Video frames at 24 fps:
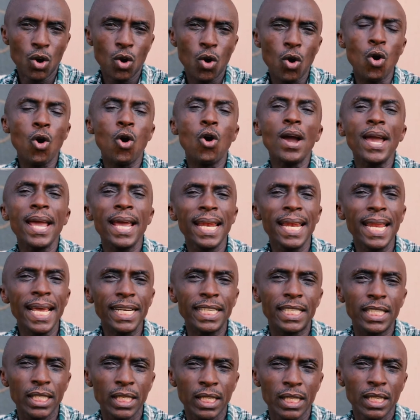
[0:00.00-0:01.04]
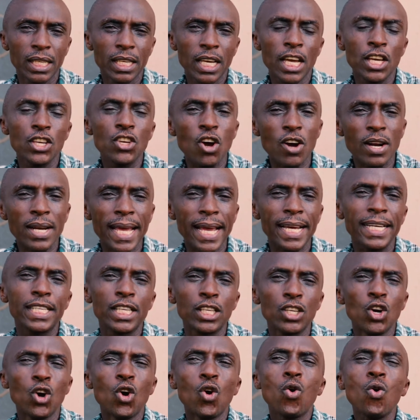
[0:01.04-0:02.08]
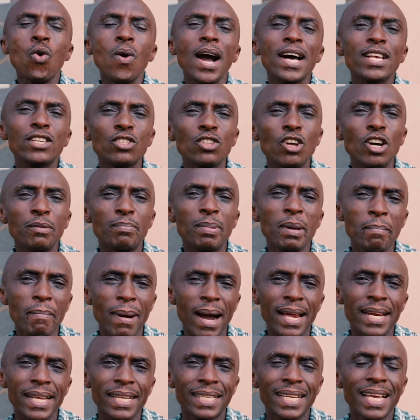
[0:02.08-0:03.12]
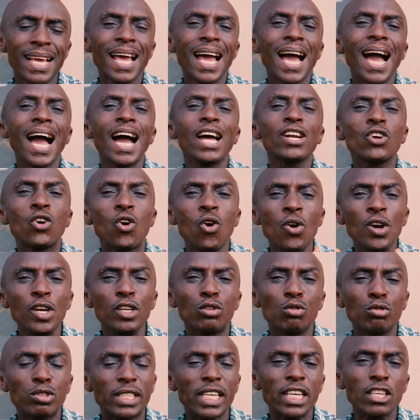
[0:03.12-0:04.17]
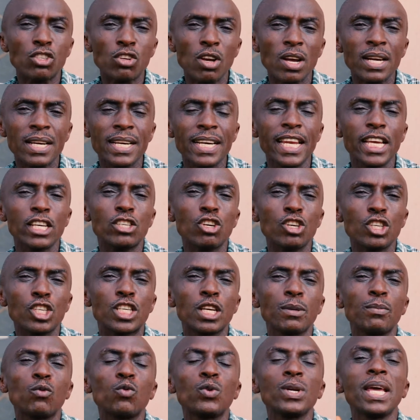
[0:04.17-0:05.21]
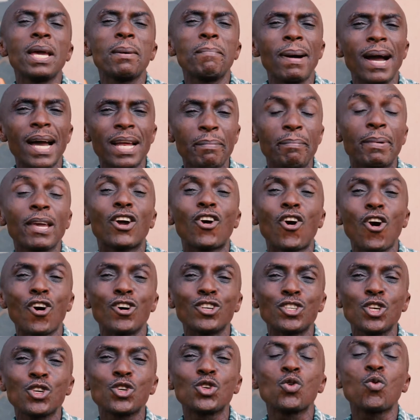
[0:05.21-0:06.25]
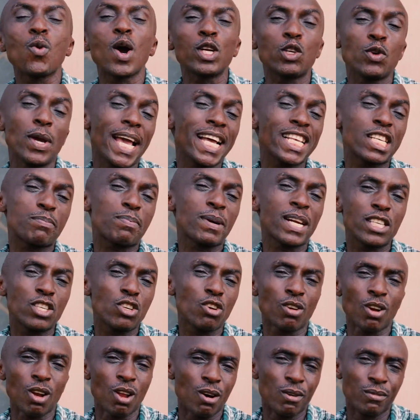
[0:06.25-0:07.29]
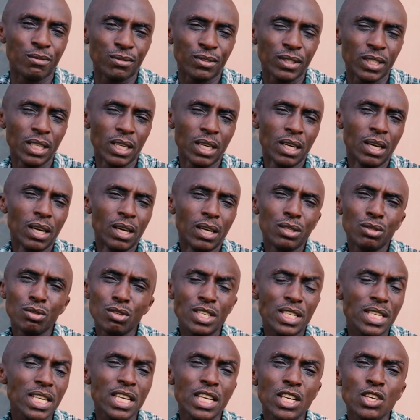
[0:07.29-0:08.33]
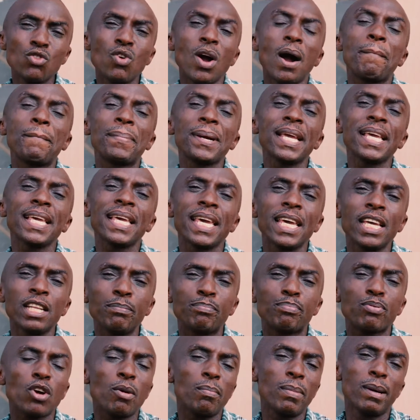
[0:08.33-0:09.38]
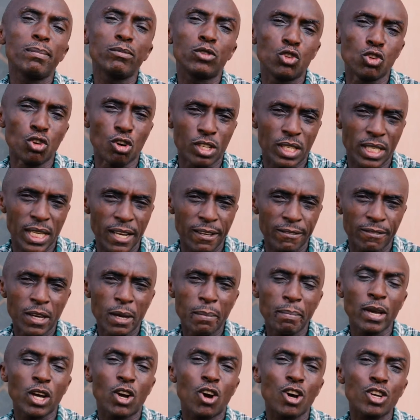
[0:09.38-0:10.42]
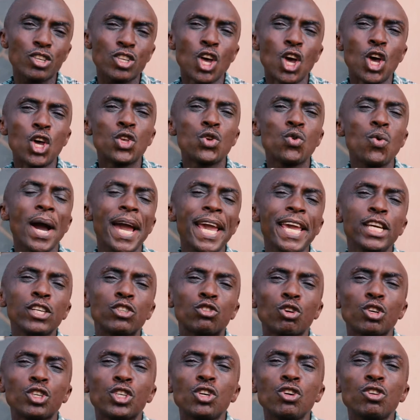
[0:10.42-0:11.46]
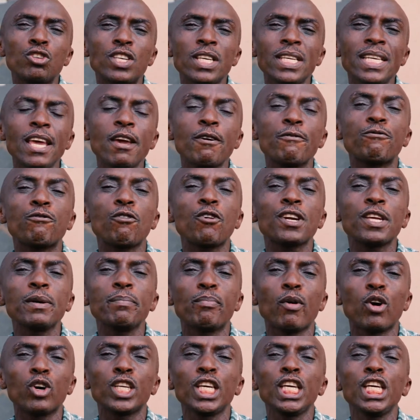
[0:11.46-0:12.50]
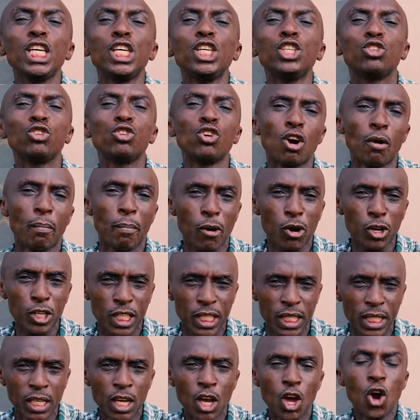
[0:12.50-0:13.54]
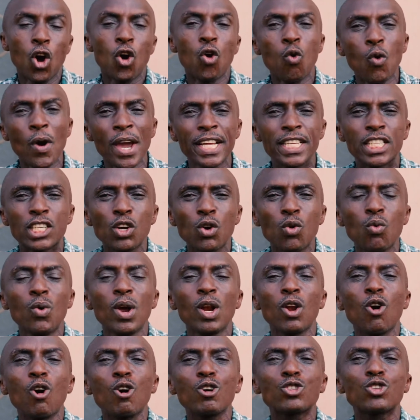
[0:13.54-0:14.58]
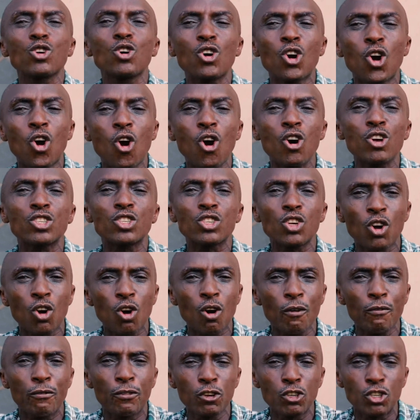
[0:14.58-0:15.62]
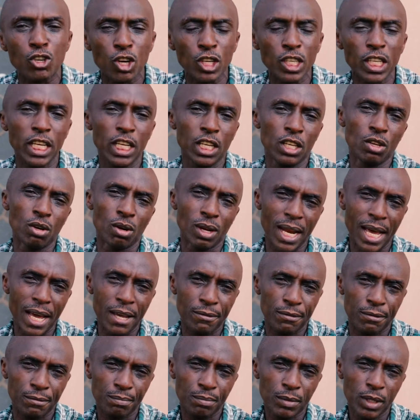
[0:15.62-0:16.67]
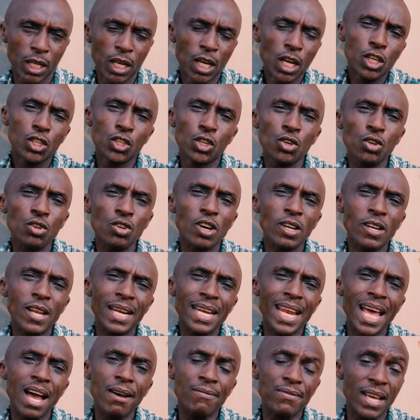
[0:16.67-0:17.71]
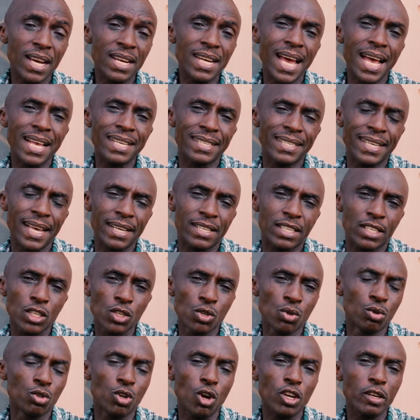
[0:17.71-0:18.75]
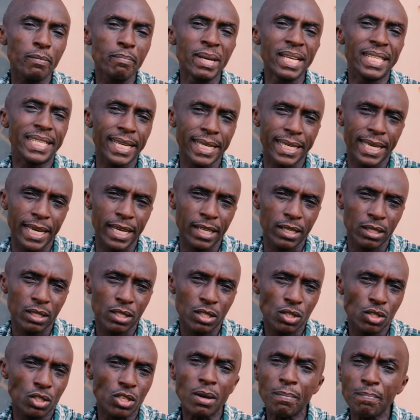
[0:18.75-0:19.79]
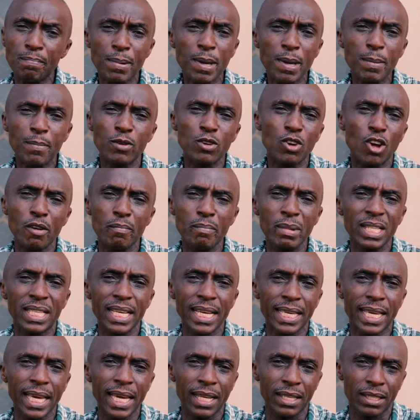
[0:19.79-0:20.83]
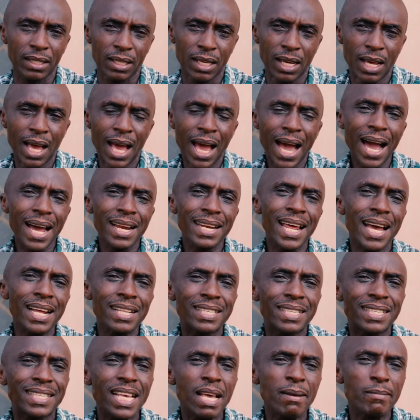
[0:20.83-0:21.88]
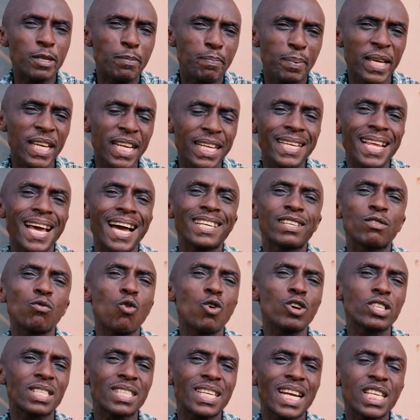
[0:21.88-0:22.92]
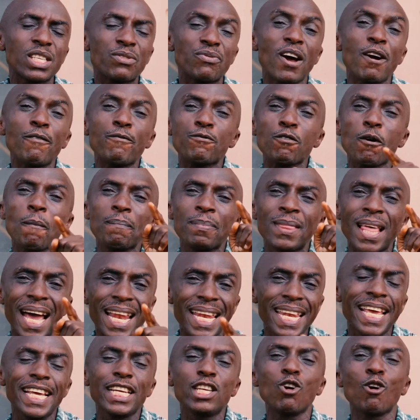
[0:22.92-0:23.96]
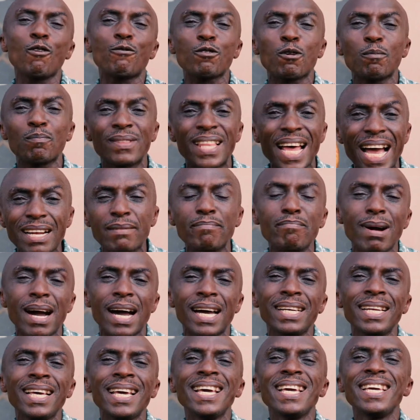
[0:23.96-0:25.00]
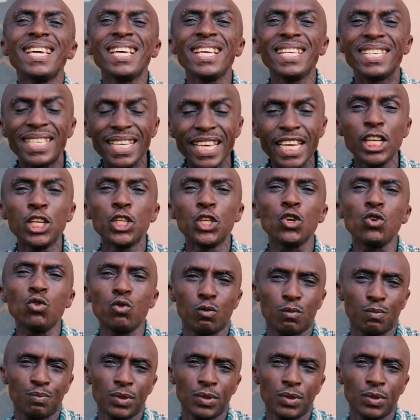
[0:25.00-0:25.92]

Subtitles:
or a young lady who has not been married, and go into sexual relationship with a man because you want to express your love. You see, you are bringing problem to yourself, because you are introducing a foreign body into your body, which will also cause confusion in your life. Do you know that after that sex, you don't meet again? Some people don't meet again. And that same spirit that was transferred from that lady or from that man is in you.